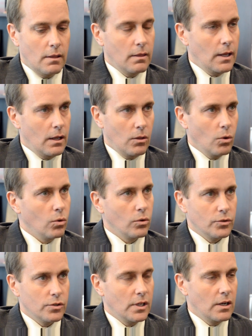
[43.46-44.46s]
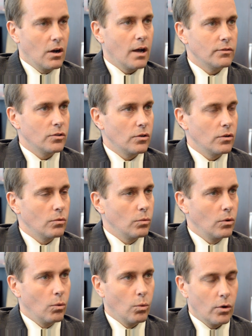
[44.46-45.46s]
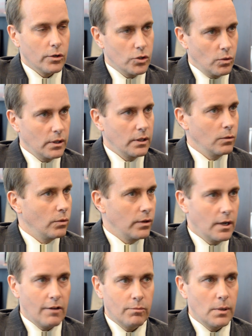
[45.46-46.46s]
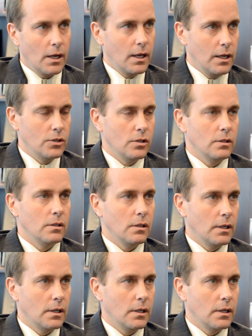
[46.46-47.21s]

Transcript: that local or state officer will work jointly with an FBI agent